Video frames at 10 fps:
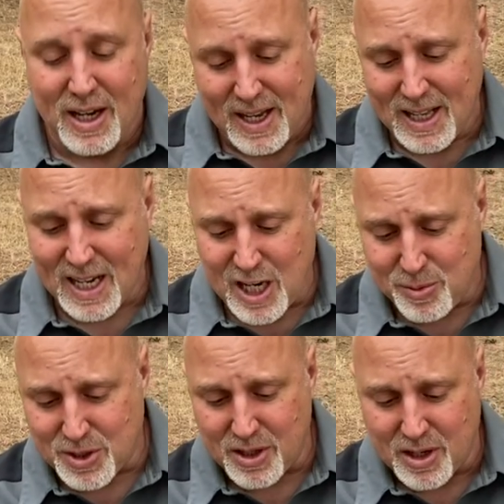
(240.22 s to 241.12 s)
And that
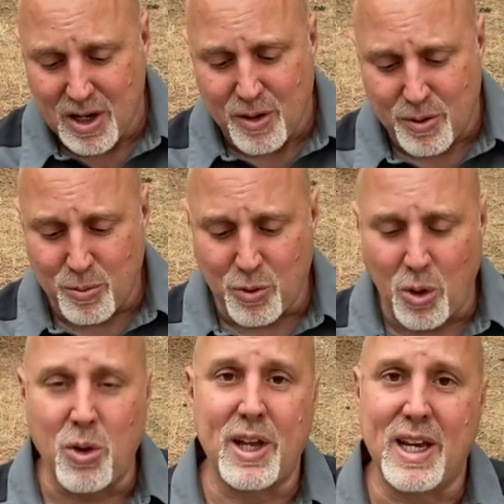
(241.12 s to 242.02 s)
keeps it from
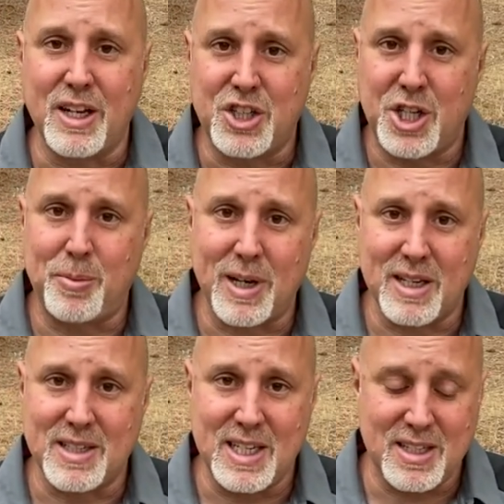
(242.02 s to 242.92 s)
rolling and chipping
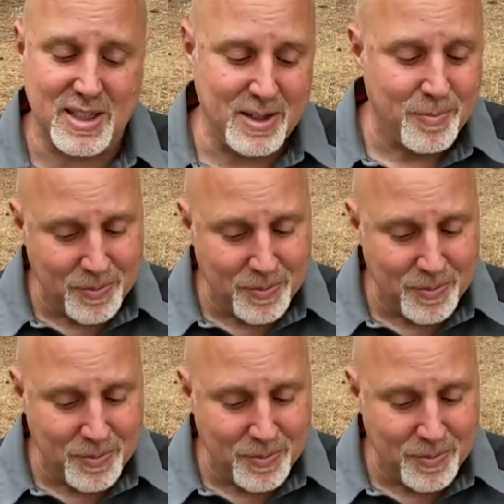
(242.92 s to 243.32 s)
as easy,